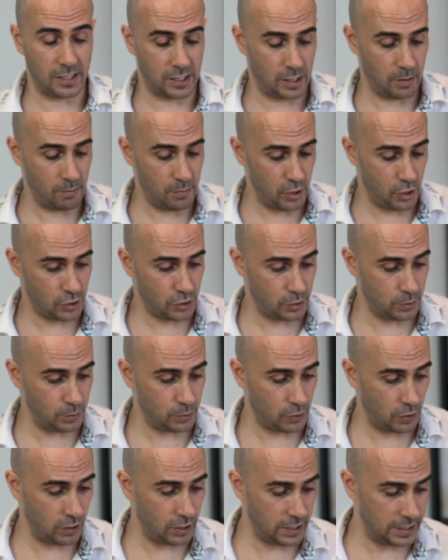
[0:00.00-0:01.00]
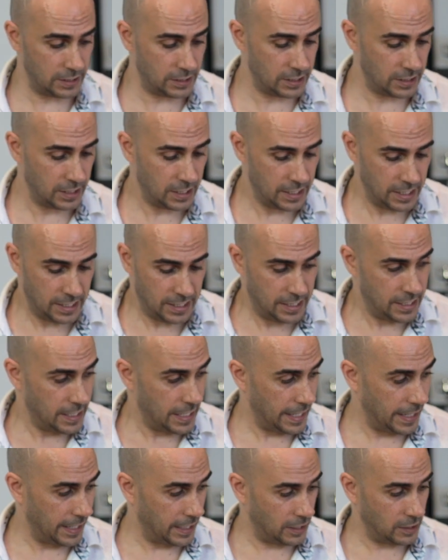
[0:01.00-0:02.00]
than commercial grind.
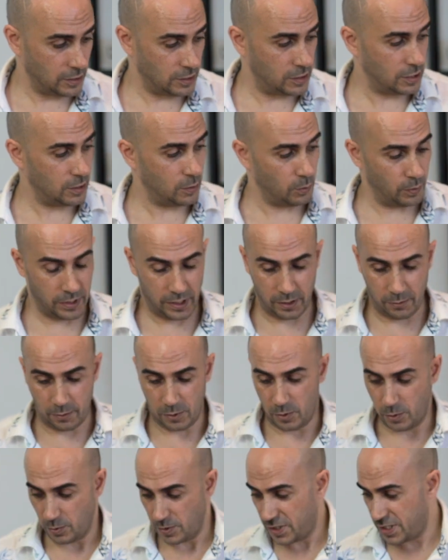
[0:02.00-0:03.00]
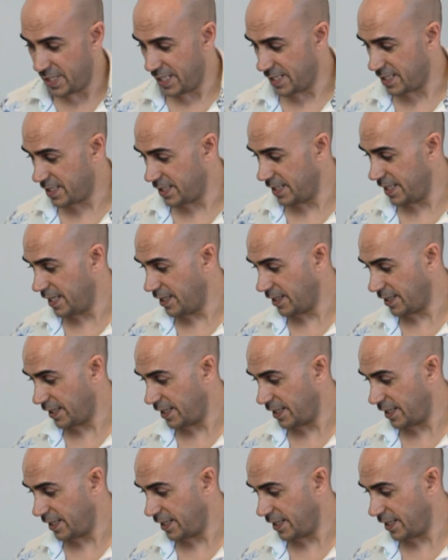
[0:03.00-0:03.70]
And we will test it out